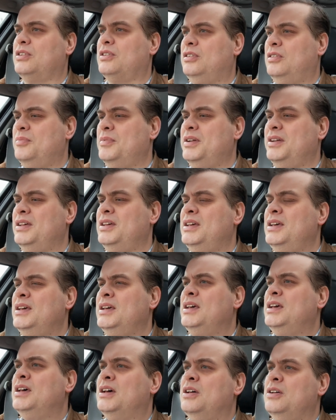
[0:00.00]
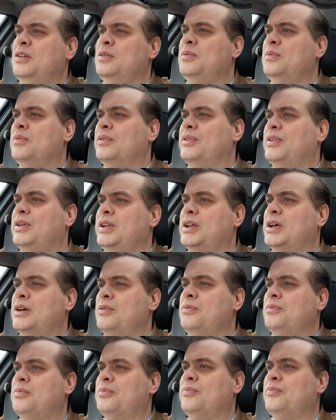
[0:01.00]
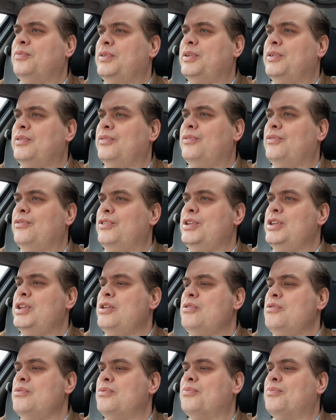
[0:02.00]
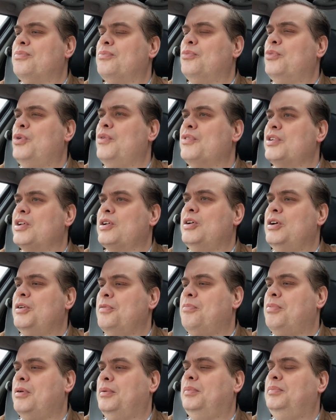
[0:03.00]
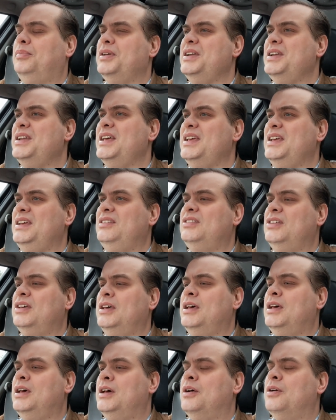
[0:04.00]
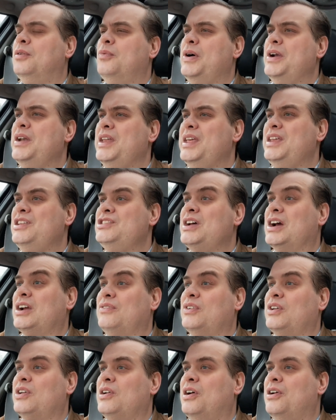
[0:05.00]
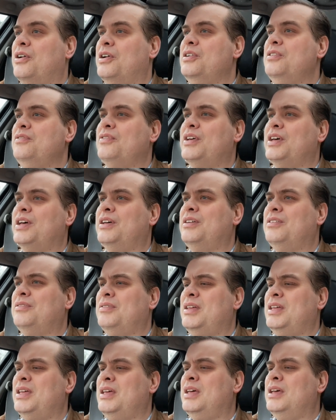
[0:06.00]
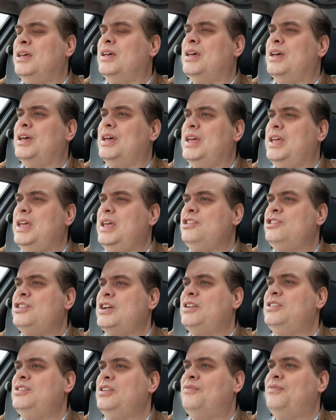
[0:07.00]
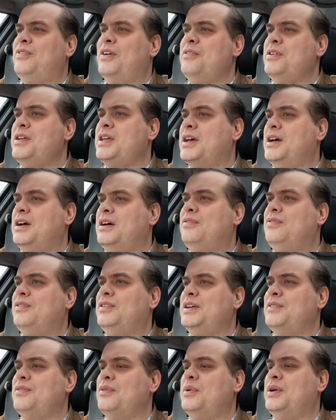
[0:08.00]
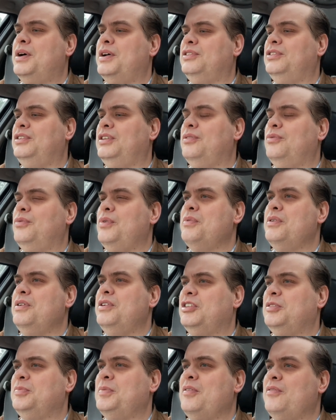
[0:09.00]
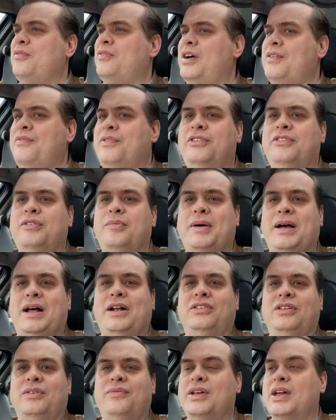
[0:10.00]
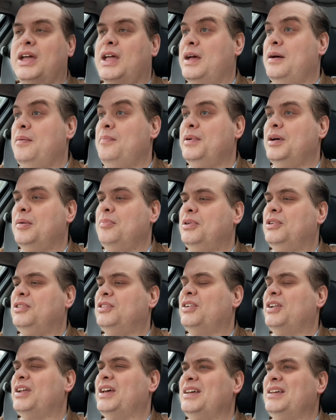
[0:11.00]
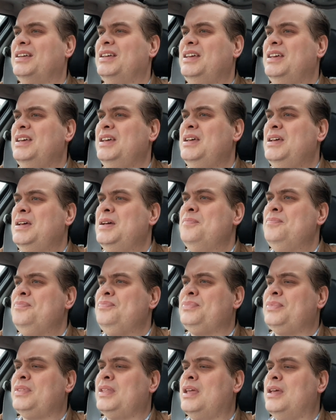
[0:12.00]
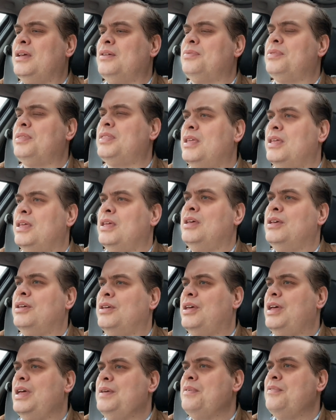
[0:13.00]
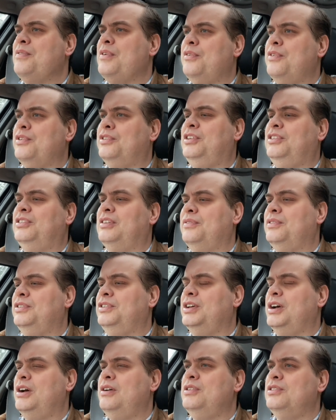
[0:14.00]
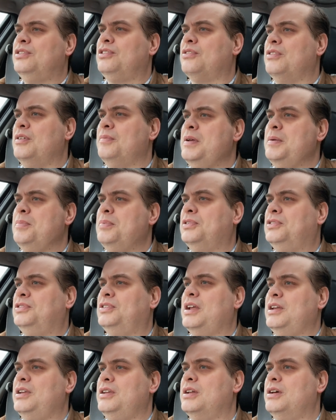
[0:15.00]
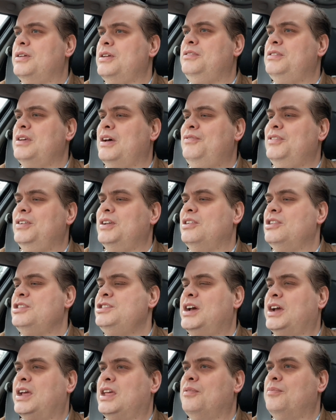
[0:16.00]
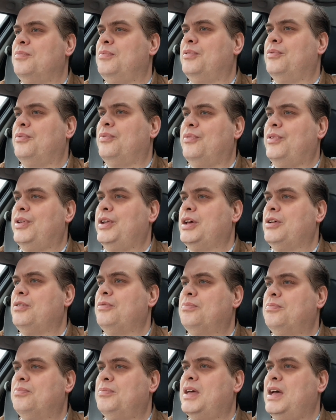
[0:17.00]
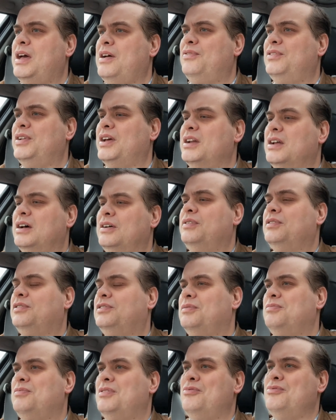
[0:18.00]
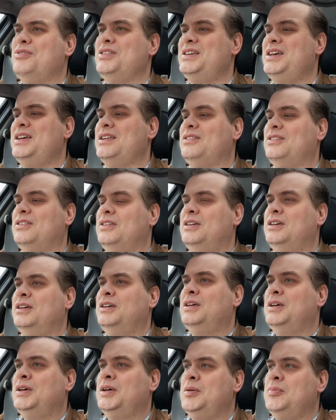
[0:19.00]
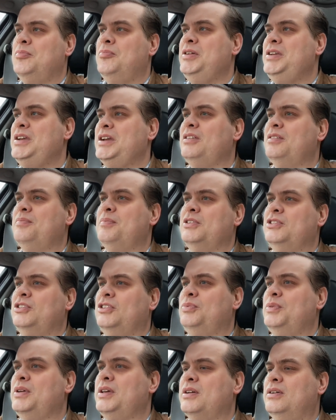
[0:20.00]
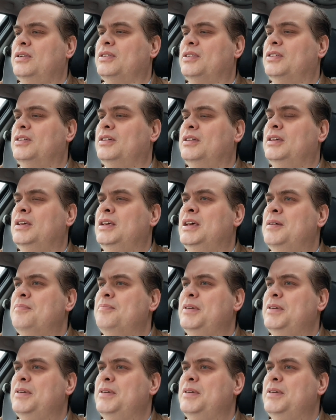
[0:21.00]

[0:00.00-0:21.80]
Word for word: So maybe that's something to do with it. It's kind of, you know, in, enjoying an older car, a bit of nostalgia, and you know these cars are are quite inexpensive. They're not necessarily when you buy them going to be the most expensive thing, but um, in terms of running costs, that might be another thing entirely.